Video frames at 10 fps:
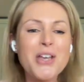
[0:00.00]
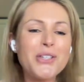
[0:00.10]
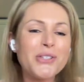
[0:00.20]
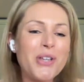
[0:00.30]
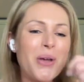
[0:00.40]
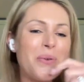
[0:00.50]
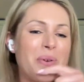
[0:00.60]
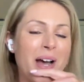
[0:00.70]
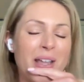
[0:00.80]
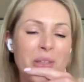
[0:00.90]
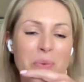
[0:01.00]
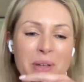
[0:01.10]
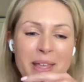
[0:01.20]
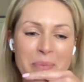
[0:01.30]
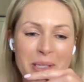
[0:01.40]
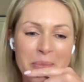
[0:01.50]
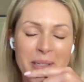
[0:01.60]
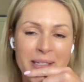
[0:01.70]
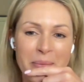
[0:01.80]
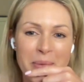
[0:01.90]
So I thought, well, there must be
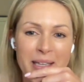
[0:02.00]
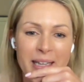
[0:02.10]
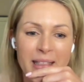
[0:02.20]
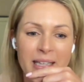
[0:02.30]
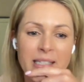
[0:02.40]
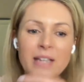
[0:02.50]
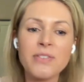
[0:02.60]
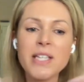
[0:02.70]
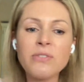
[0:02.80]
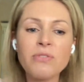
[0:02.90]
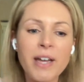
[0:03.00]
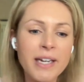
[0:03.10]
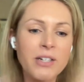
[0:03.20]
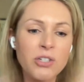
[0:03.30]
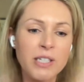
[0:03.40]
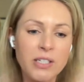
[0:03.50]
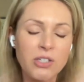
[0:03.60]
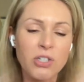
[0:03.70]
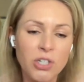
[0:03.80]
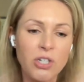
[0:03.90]
something in this. If these financial
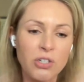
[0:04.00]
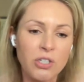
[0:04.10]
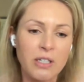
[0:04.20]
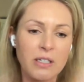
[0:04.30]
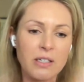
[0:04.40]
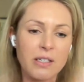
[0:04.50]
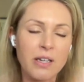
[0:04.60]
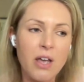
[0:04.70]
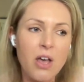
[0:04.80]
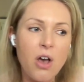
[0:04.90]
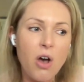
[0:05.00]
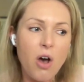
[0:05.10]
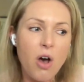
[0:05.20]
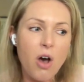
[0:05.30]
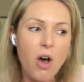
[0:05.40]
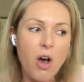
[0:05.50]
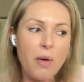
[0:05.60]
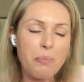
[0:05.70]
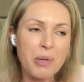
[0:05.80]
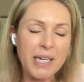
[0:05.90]
institutions
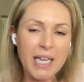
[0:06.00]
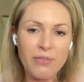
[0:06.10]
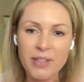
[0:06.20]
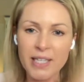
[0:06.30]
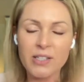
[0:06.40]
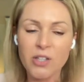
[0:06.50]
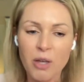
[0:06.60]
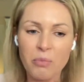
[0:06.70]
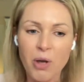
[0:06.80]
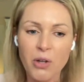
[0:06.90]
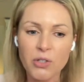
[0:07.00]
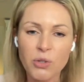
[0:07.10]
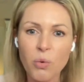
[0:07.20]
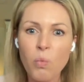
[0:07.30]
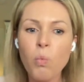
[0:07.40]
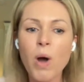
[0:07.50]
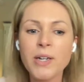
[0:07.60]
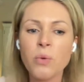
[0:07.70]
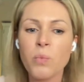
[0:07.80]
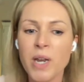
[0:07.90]
believe in this so much, why
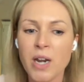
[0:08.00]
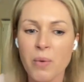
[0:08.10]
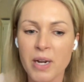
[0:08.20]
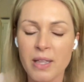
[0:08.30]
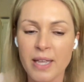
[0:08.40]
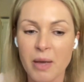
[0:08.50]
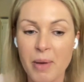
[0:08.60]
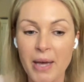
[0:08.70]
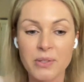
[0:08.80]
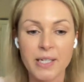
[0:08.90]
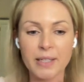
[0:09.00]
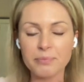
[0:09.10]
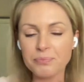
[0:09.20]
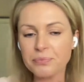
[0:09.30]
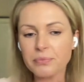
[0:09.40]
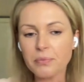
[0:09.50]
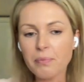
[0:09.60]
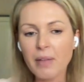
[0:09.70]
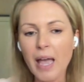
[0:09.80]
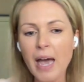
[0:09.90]
don't we know anything about it?
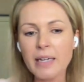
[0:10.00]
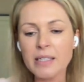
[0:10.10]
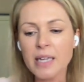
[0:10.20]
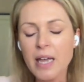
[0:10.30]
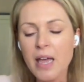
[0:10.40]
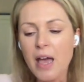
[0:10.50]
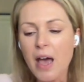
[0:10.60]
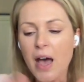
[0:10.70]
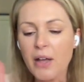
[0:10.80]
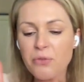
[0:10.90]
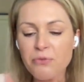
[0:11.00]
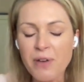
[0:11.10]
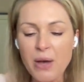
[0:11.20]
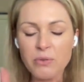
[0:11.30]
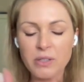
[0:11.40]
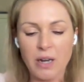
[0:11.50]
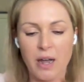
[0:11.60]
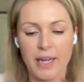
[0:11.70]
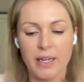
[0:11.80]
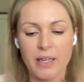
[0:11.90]
And I felt
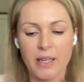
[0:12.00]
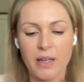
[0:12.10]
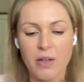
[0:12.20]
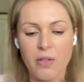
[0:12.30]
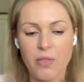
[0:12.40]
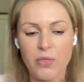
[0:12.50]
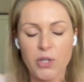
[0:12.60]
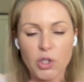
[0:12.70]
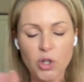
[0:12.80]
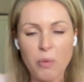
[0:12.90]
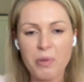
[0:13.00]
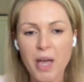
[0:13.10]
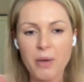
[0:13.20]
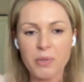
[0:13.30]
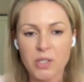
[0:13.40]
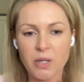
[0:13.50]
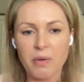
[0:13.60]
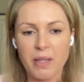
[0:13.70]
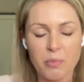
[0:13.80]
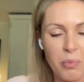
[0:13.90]
like the job that I was doing, the